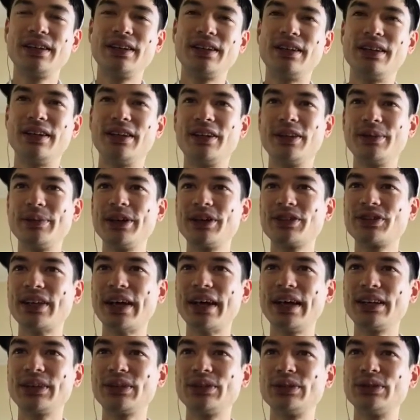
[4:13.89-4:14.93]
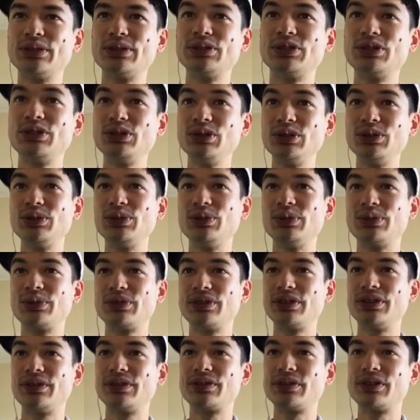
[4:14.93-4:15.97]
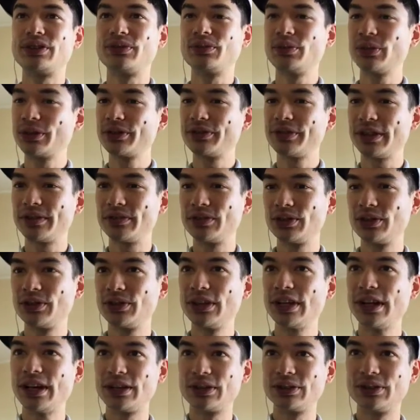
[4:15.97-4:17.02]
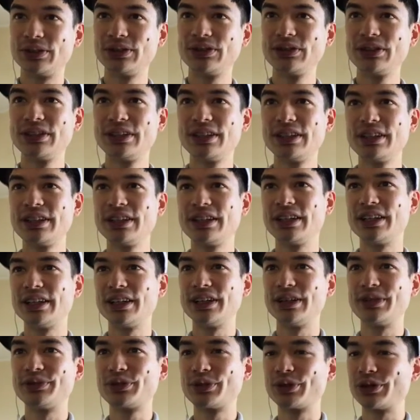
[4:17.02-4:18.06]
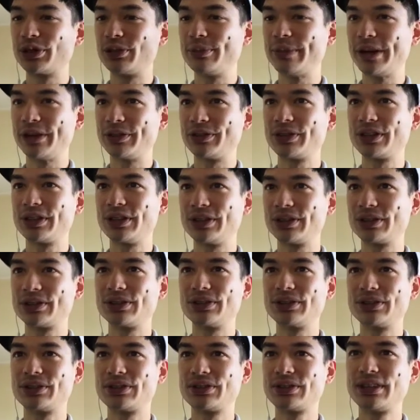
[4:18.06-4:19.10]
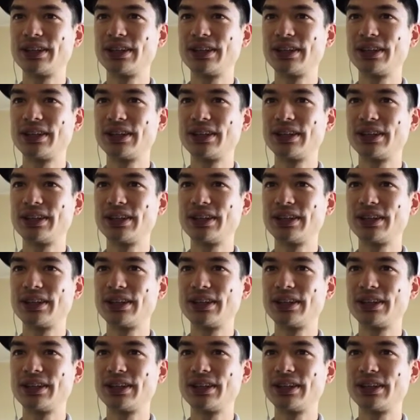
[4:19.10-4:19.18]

uh, the best angle to use is a 45 degree angle uh, for your bounce characters.